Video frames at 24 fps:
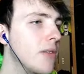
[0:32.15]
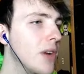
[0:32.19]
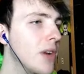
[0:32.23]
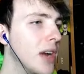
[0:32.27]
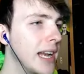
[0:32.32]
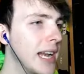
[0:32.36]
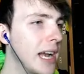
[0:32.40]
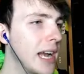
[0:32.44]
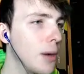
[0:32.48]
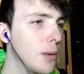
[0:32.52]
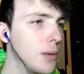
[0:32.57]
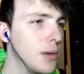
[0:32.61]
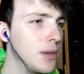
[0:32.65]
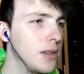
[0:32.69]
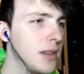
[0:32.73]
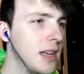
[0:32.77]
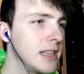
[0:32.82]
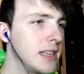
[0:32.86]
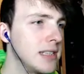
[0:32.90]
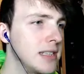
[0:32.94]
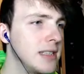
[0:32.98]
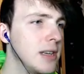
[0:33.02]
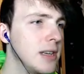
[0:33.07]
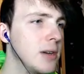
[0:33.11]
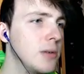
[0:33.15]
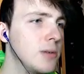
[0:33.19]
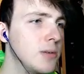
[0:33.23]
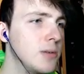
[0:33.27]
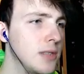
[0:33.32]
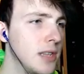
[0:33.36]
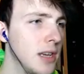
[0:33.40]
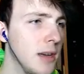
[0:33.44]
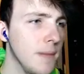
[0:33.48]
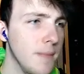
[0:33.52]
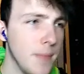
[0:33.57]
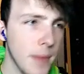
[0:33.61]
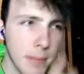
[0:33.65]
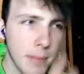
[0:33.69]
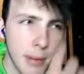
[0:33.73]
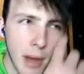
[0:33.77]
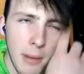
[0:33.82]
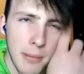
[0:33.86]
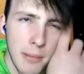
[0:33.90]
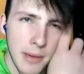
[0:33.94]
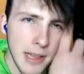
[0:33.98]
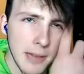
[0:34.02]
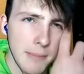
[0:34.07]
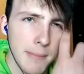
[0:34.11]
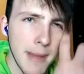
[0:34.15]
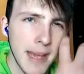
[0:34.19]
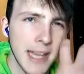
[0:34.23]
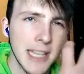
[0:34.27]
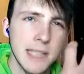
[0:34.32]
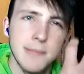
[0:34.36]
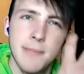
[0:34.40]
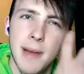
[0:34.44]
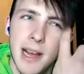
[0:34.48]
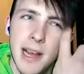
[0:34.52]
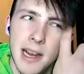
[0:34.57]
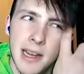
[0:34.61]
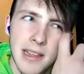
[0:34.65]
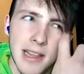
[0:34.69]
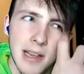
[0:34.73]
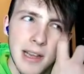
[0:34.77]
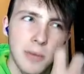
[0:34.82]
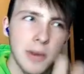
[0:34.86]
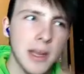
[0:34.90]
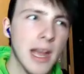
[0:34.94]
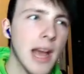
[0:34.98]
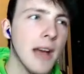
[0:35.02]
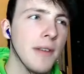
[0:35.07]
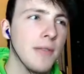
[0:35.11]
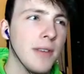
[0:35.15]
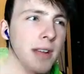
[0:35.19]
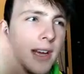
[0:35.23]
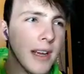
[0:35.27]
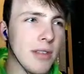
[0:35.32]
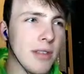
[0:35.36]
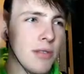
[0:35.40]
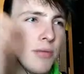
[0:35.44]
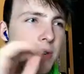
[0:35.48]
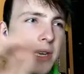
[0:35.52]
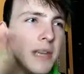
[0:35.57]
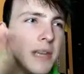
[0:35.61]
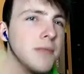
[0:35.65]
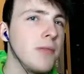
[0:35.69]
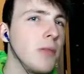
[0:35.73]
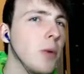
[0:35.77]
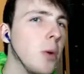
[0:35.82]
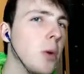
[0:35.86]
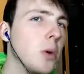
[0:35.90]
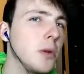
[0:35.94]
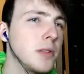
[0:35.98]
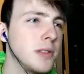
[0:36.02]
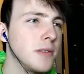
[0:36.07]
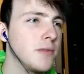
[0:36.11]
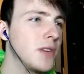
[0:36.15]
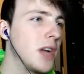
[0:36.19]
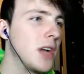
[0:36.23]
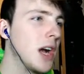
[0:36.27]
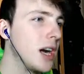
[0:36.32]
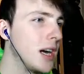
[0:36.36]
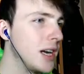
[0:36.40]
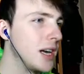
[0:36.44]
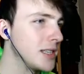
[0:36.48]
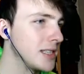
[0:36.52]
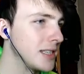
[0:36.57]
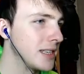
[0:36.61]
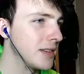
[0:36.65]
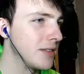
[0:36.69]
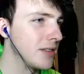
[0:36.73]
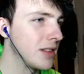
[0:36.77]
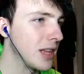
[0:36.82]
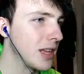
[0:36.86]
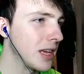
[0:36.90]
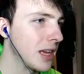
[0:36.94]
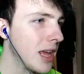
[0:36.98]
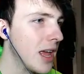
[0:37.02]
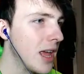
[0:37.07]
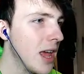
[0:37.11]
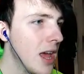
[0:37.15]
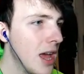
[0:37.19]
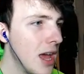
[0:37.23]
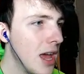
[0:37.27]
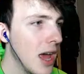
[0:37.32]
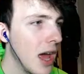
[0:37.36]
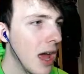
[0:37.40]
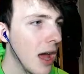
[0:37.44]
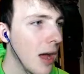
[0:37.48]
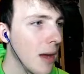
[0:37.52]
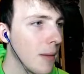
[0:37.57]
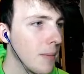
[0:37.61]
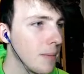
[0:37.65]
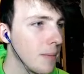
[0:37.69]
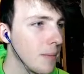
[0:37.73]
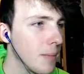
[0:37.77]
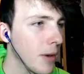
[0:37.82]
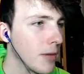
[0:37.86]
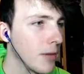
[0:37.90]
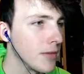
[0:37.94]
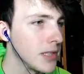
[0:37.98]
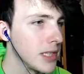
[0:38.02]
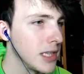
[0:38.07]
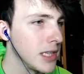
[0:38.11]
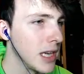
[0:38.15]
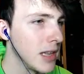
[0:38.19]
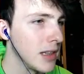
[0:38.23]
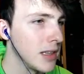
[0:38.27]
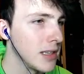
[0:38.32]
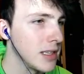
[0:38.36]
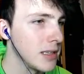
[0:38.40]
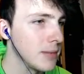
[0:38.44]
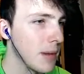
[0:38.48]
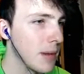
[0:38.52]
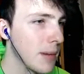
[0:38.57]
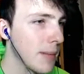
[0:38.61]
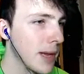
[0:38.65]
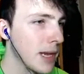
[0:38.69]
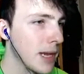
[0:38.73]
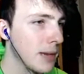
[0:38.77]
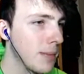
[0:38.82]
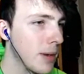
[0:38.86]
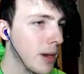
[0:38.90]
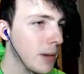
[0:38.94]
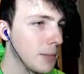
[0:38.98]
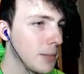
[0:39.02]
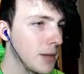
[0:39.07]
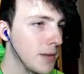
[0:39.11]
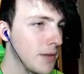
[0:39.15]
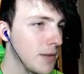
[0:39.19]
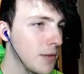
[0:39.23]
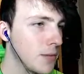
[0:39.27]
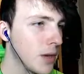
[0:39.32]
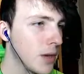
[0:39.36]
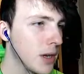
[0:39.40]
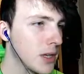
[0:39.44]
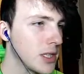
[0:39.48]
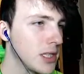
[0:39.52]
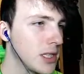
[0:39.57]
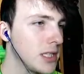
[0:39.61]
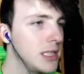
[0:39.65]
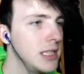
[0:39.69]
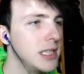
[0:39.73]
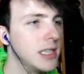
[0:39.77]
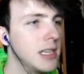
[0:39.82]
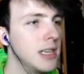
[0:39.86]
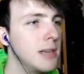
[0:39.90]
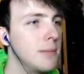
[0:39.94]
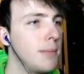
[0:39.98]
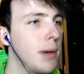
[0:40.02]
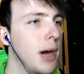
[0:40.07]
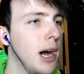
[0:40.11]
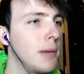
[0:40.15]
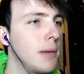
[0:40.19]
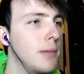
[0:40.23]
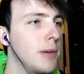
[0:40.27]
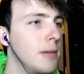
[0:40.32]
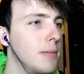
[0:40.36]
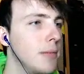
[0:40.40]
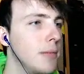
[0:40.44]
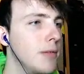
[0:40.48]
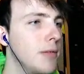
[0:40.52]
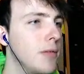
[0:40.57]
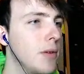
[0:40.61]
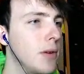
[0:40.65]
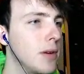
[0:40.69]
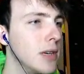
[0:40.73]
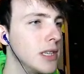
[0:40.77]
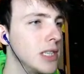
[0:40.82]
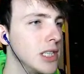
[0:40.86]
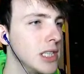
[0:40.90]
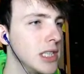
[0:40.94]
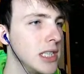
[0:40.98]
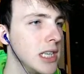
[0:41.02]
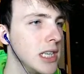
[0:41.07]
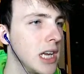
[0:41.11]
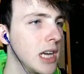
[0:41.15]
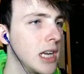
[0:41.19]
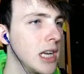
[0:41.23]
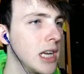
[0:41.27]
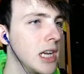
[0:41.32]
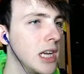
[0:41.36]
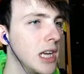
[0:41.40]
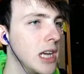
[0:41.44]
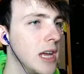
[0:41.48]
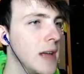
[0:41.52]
Right now there's those um, apartment in the Maze Bank. I think we have like three floors of cars and everything. Um, obviously, yeah, this is my main apartment if you've not actually seen an apartment before in G T A.